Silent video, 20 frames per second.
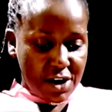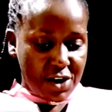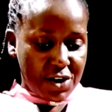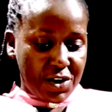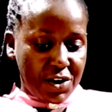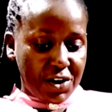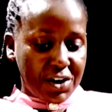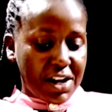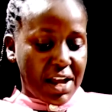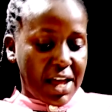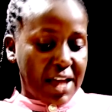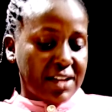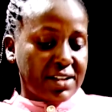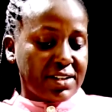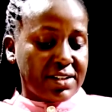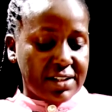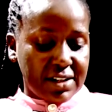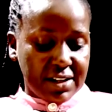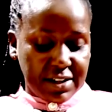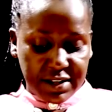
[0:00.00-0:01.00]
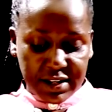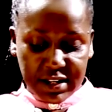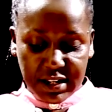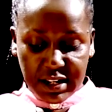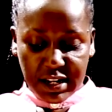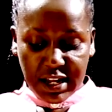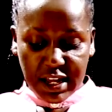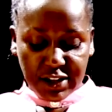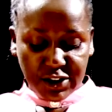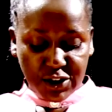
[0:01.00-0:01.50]
All right,
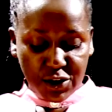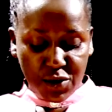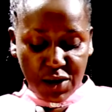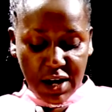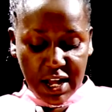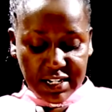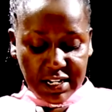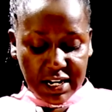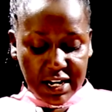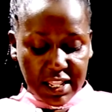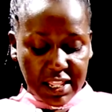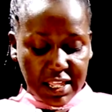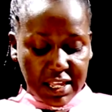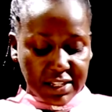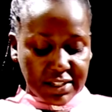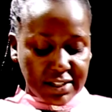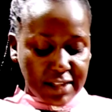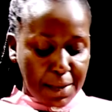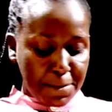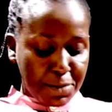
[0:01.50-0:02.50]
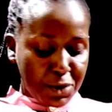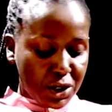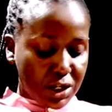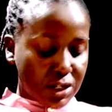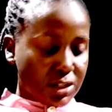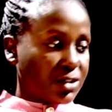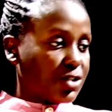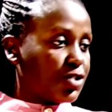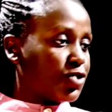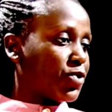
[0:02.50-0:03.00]
let's look at another
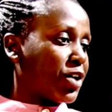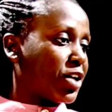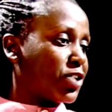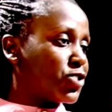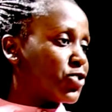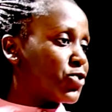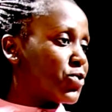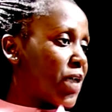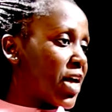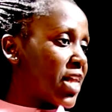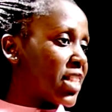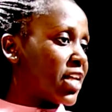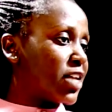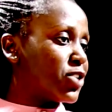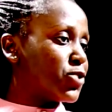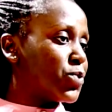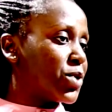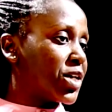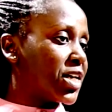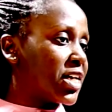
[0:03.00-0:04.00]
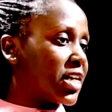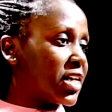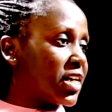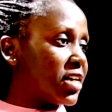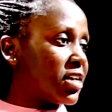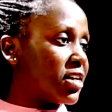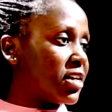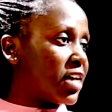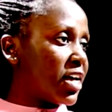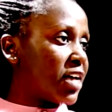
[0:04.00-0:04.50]
example to ensure that we
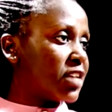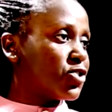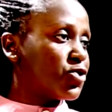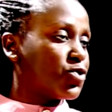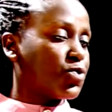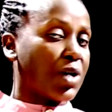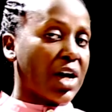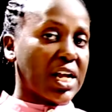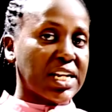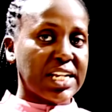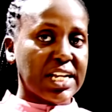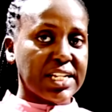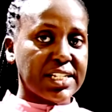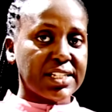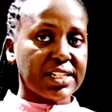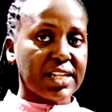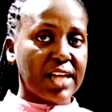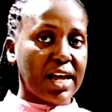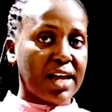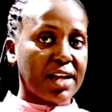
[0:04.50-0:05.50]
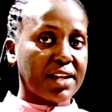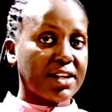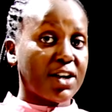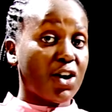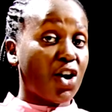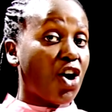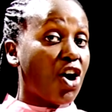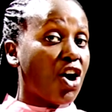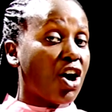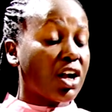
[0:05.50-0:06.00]
get to
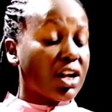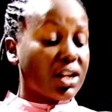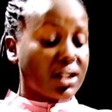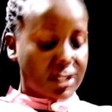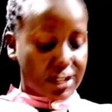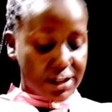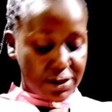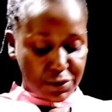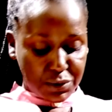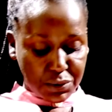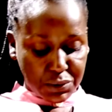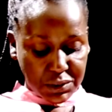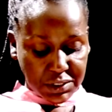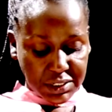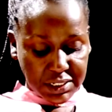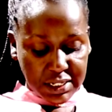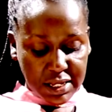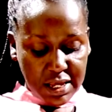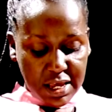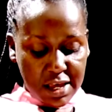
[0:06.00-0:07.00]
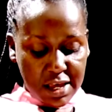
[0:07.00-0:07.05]
understand all the rules.